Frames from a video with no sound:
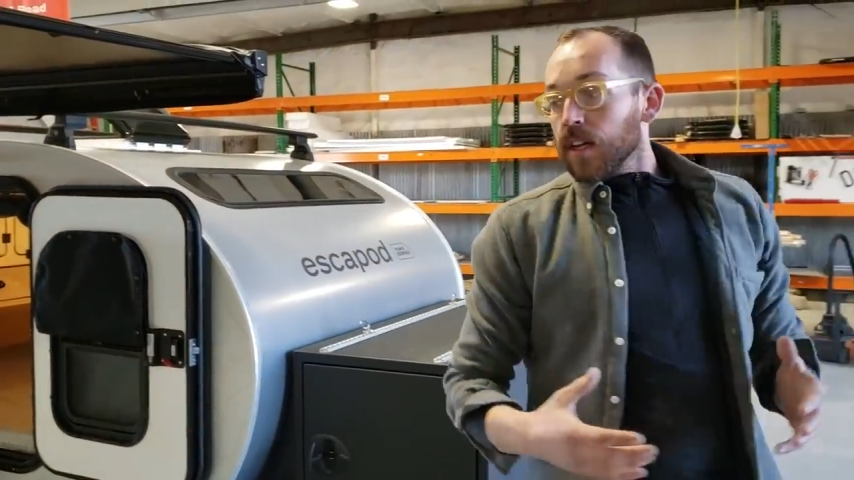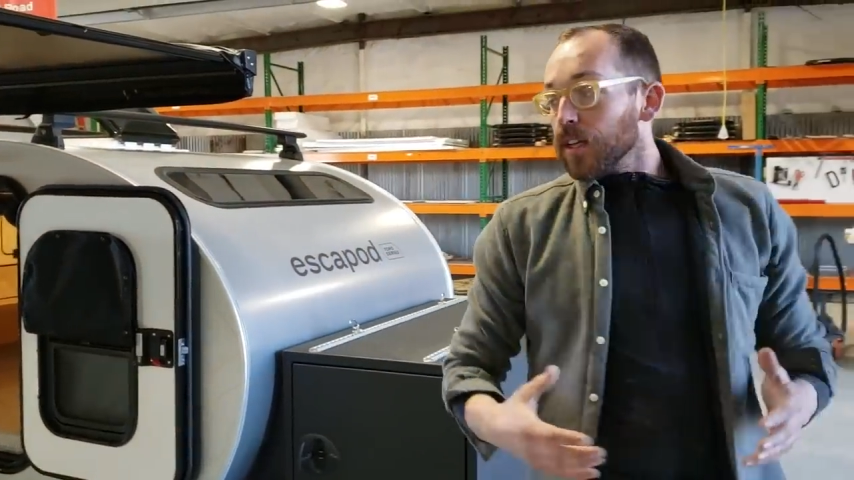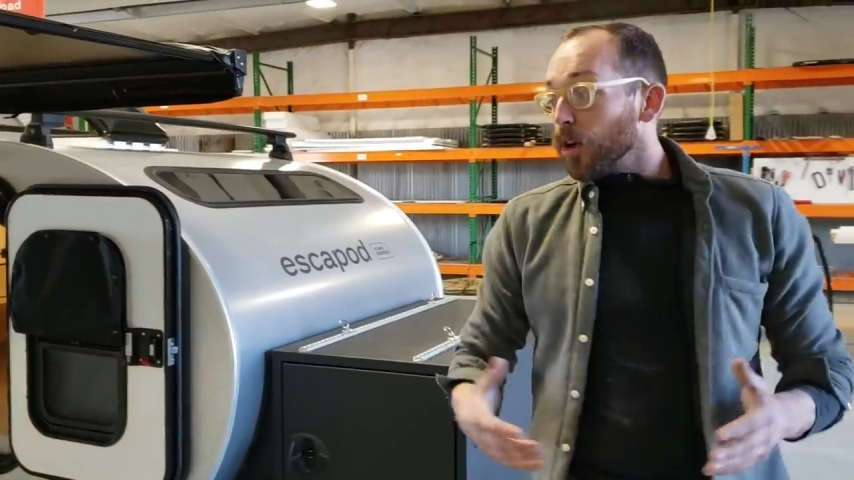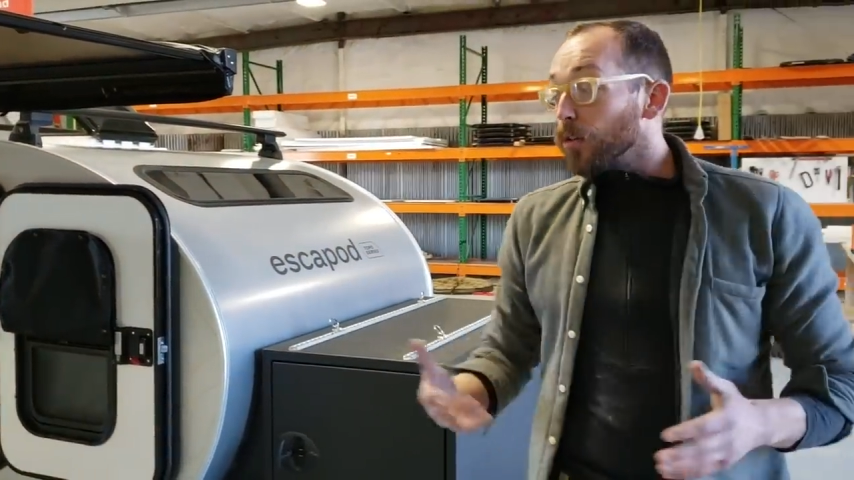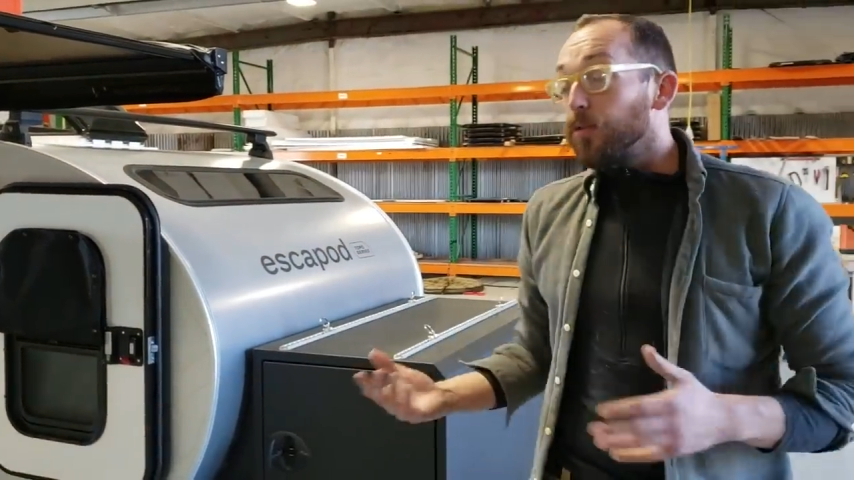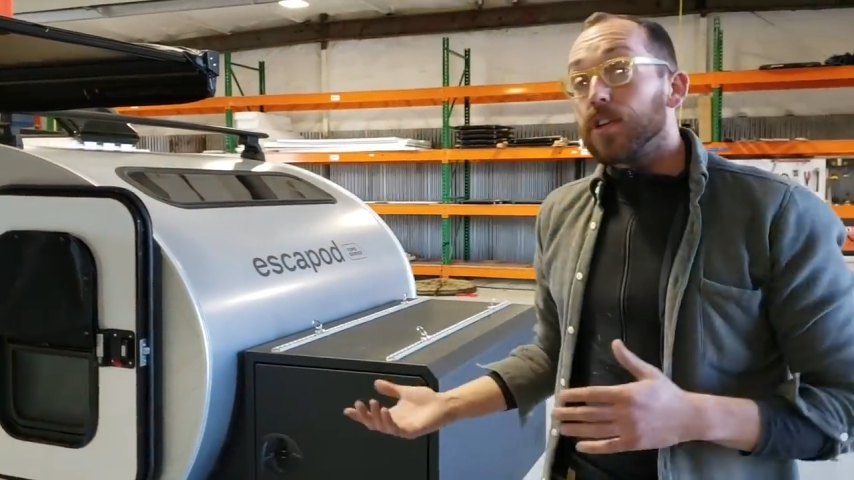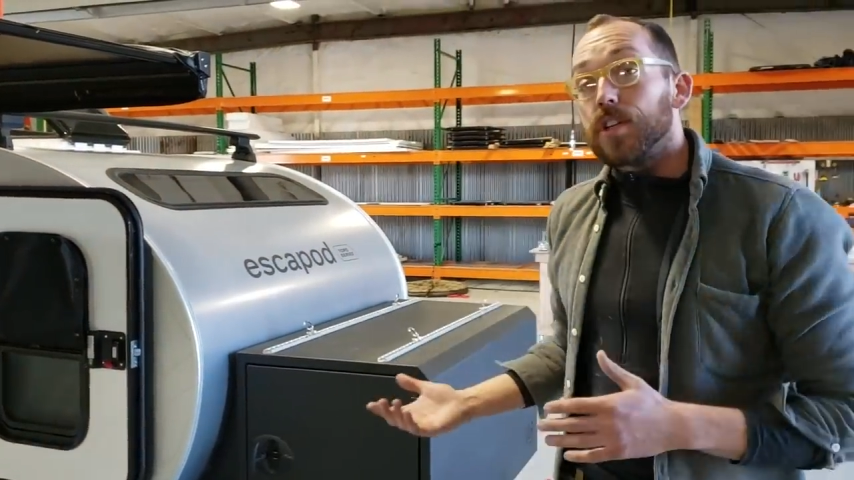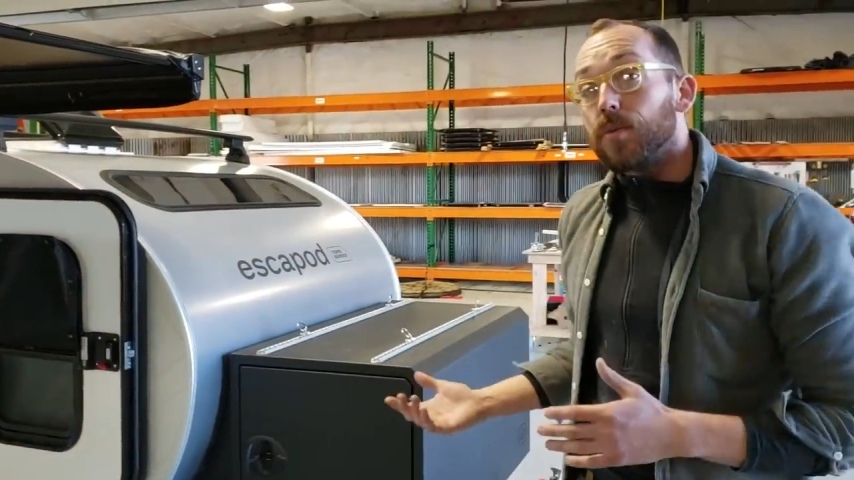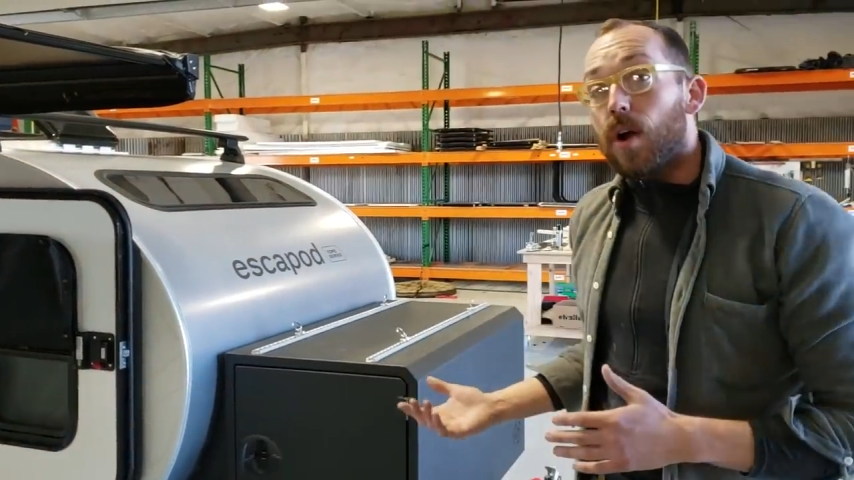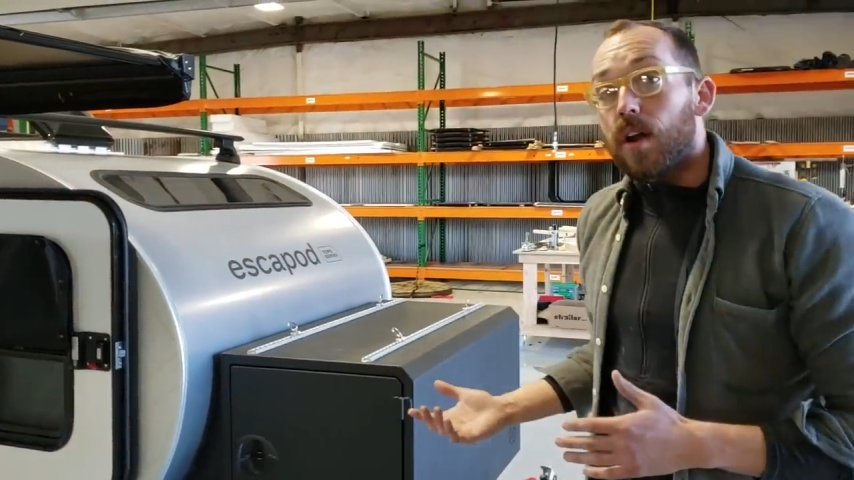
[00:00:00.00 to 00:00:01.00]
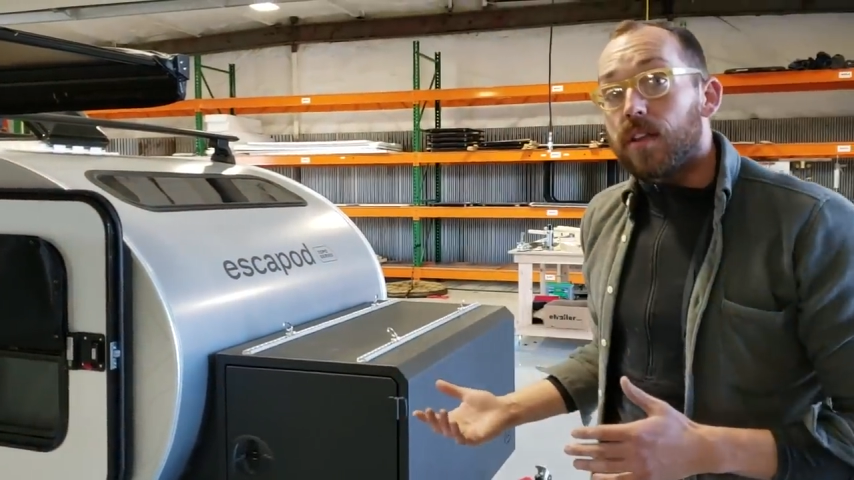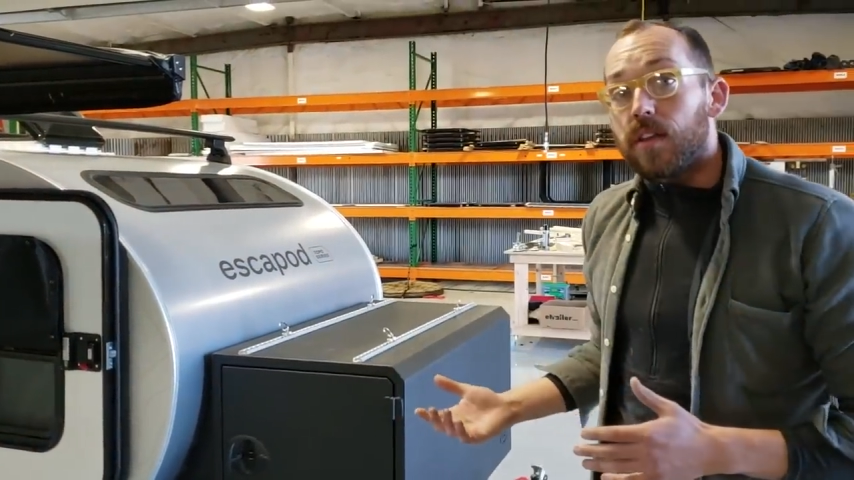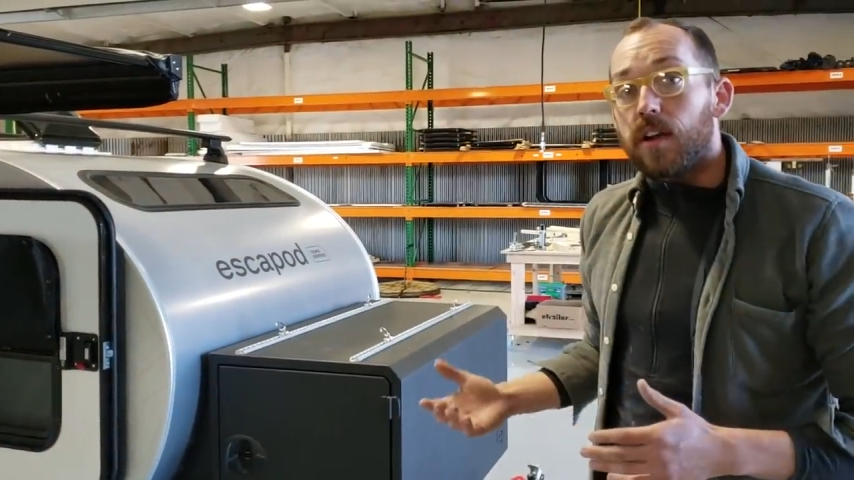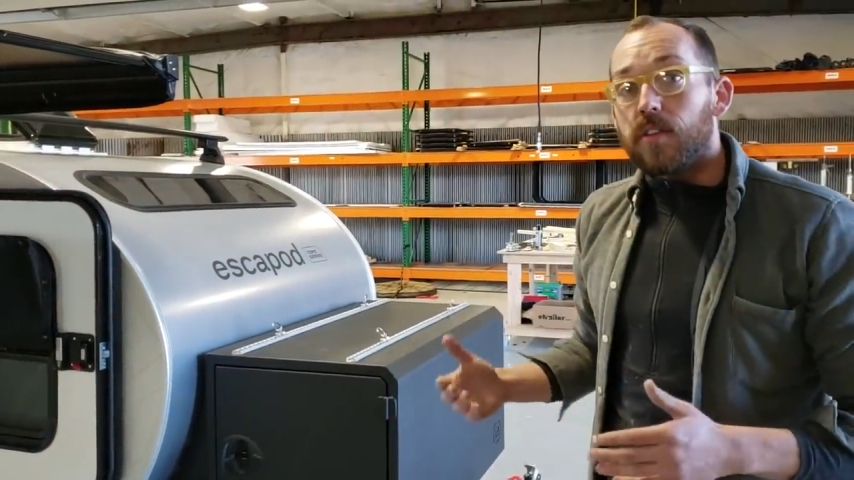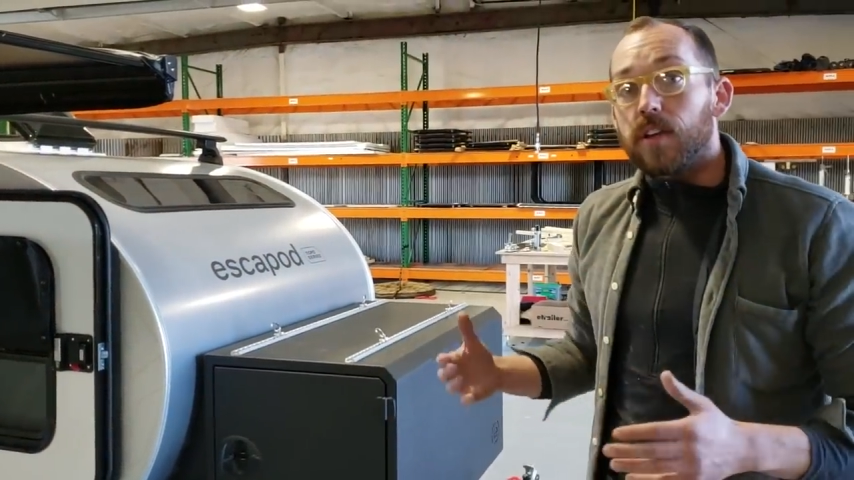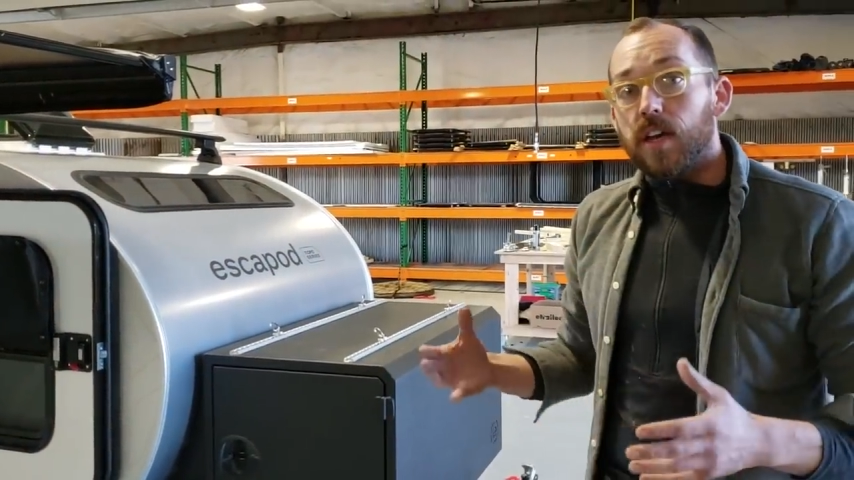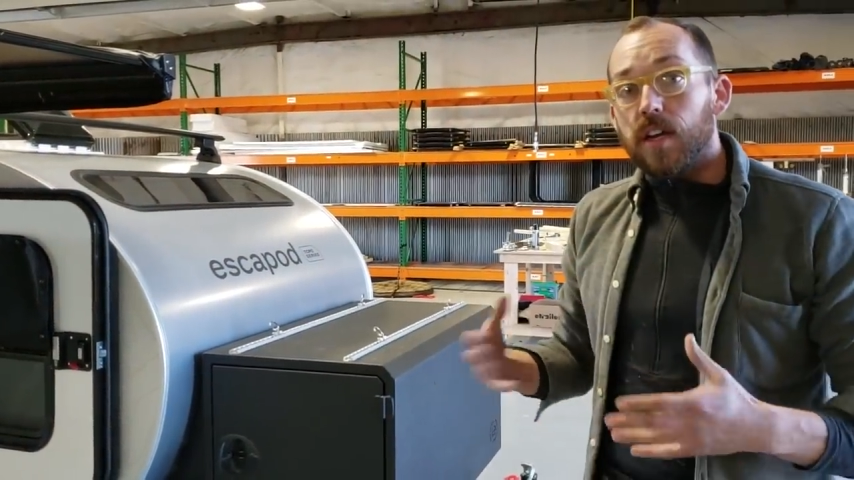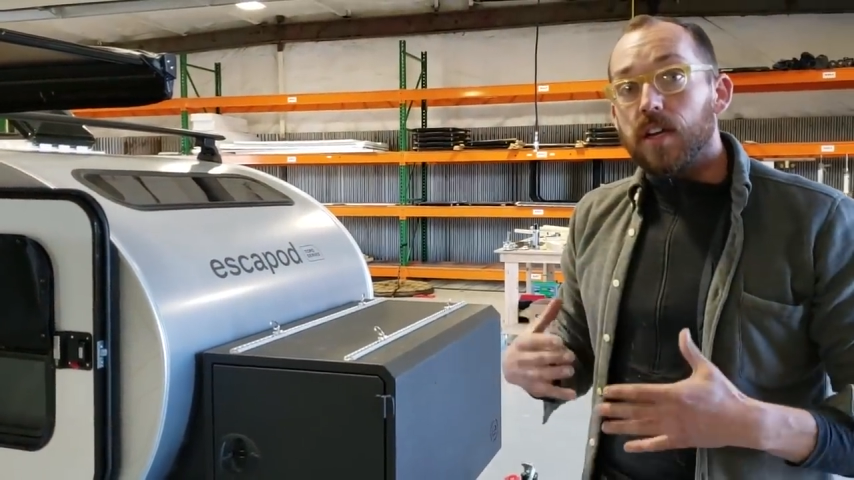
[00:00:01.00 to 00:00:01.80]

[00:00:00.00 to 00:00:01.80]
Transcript: you know, a fishing rod in there that kind